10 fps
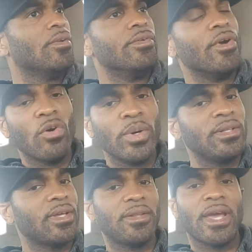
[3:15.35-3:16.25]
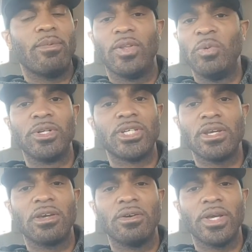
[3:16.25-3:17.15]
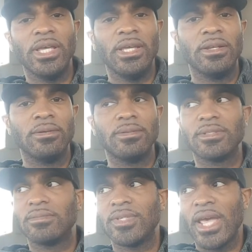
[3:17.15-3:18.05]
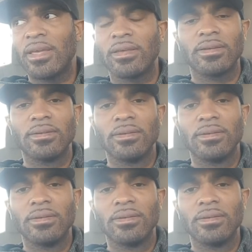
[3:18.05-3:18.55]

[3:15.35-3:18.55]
No one did that with Lomachenko and Tank.